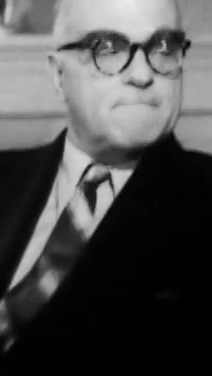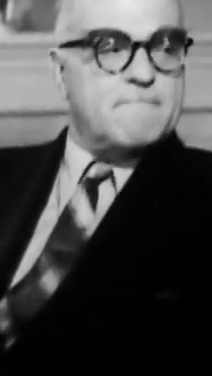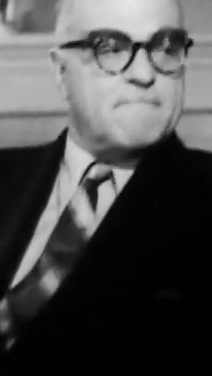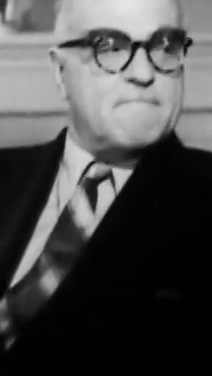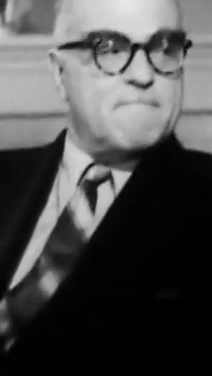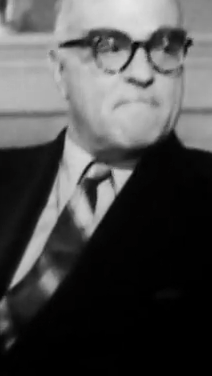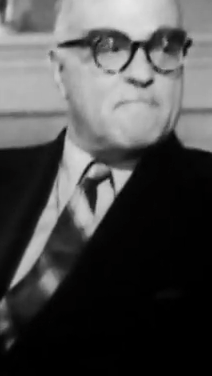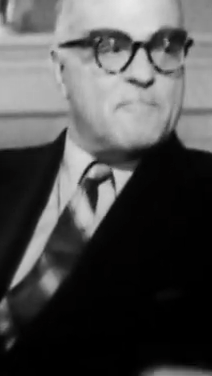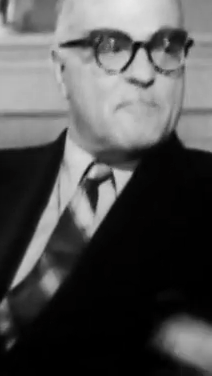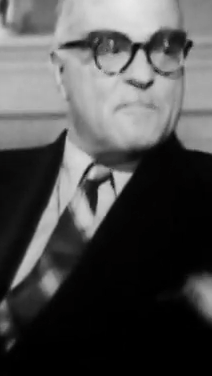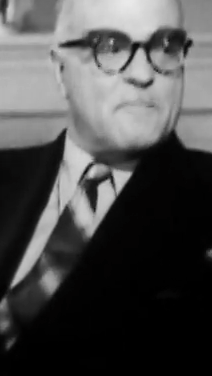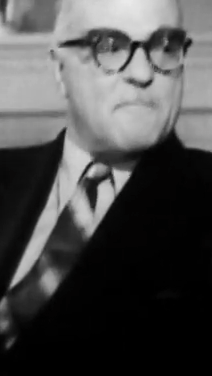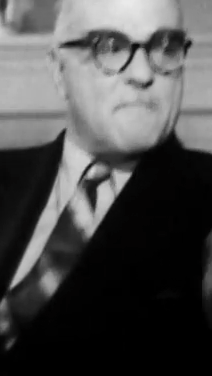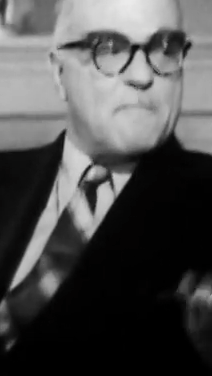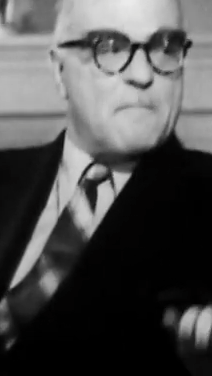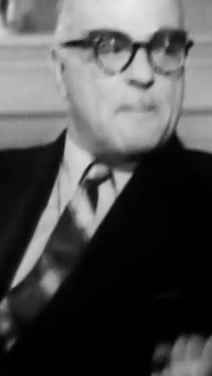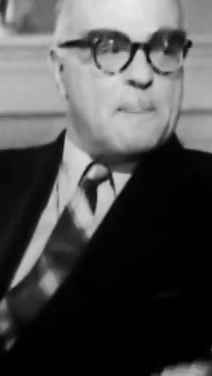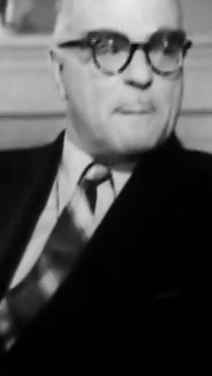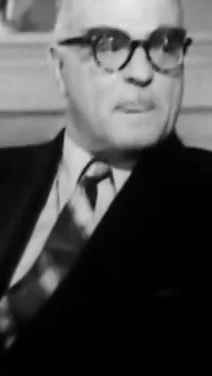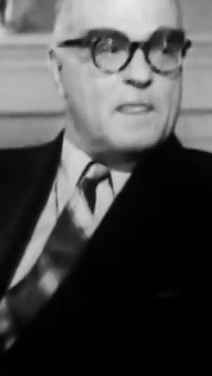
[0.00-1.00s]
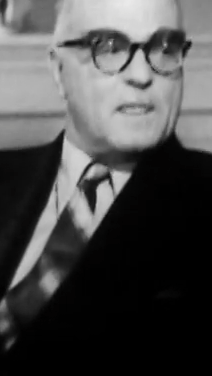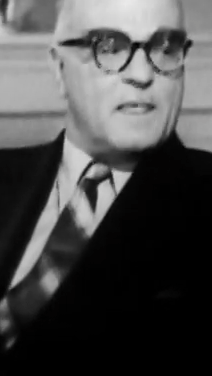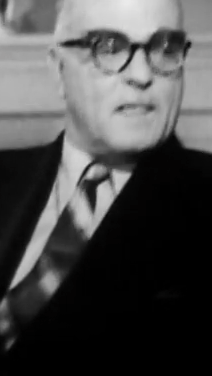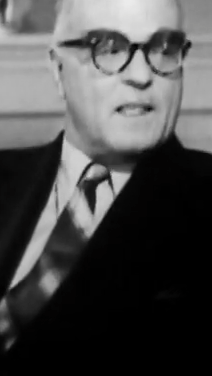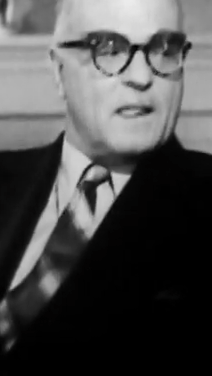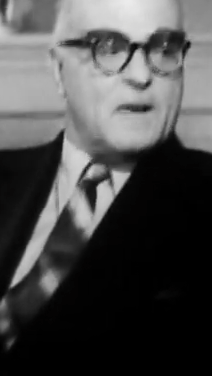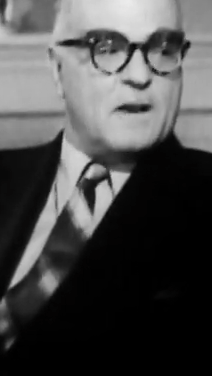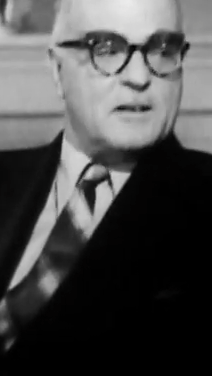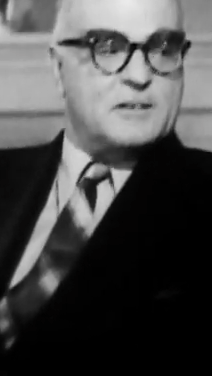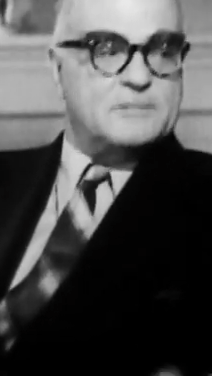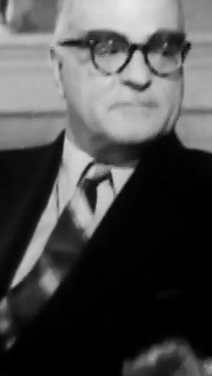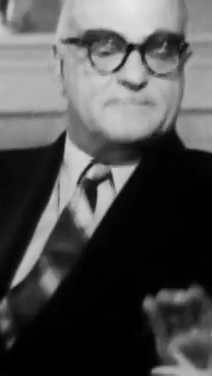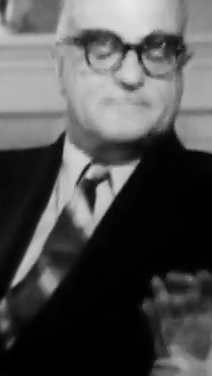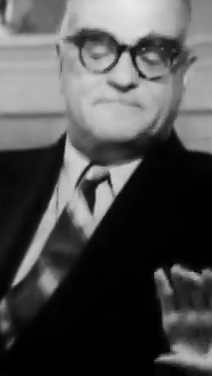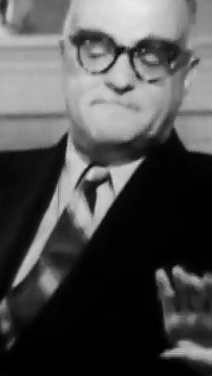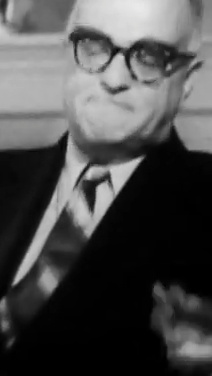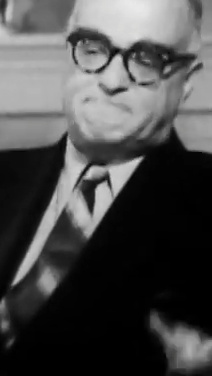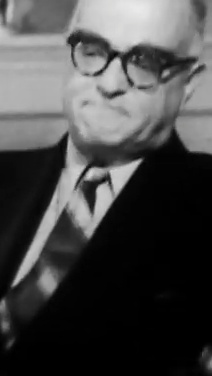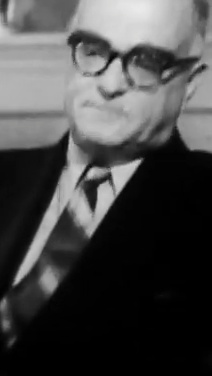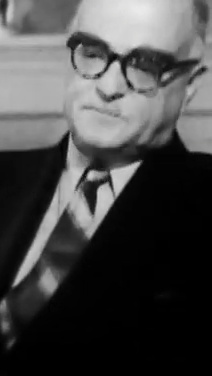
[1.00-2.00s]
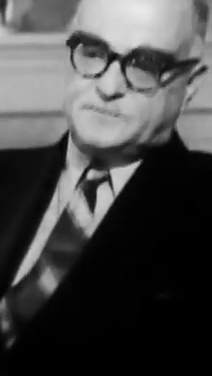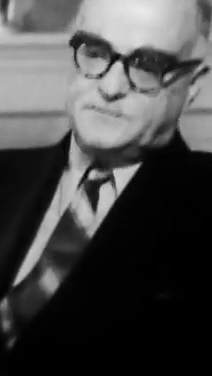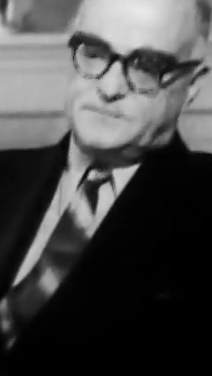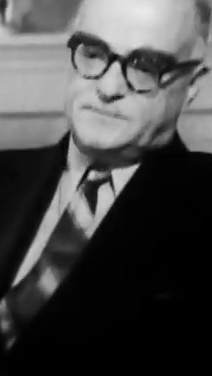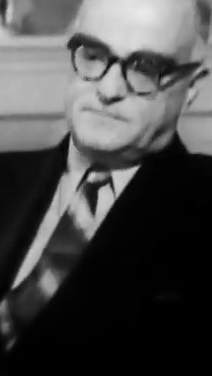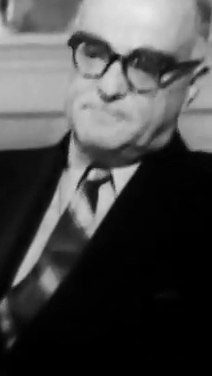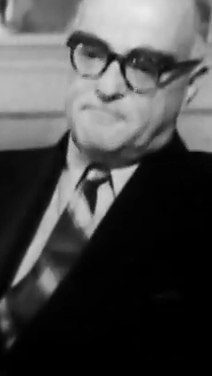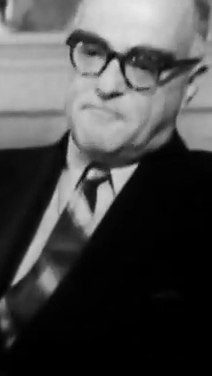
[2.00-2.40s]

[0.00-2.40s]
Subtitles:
Now, we have 2 reasons for his output. Number 3.